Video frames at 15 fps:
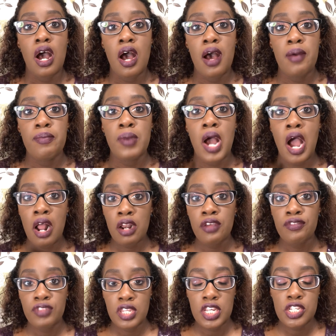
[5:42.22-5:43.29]
All
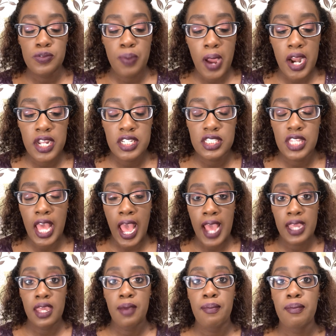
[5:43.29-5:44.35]
of these products that
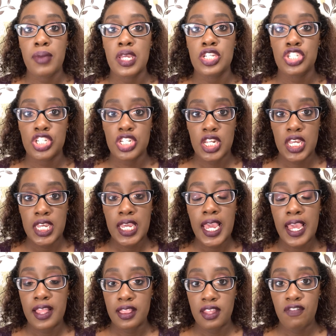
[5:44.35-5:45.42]
I am mentioning
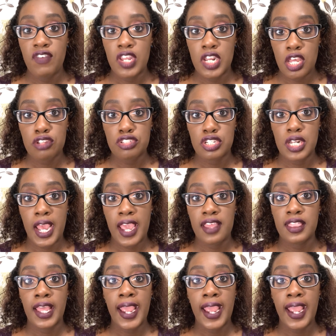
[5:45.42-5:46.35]
in the video today,